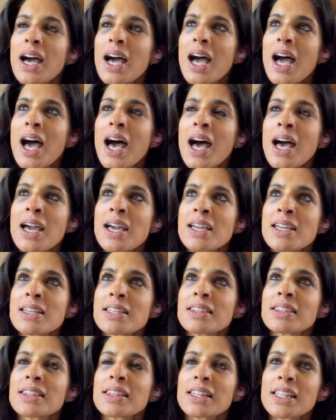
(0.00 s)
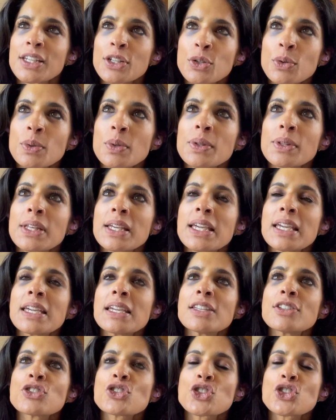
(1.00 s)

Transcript: I literally